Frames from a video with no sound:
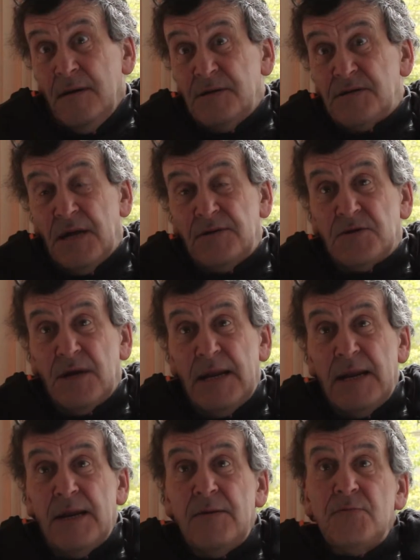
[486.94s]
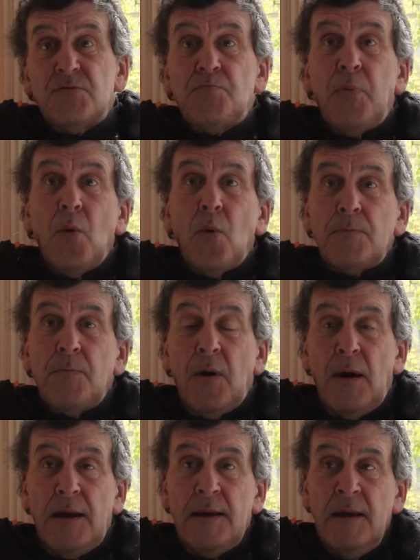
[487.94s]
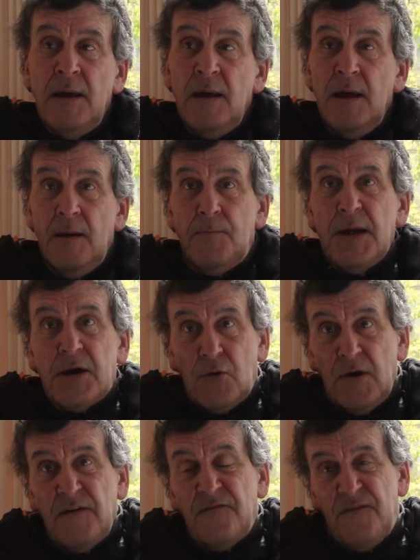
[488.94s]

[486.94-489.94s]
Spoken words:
essentially, and it was bought by Pickering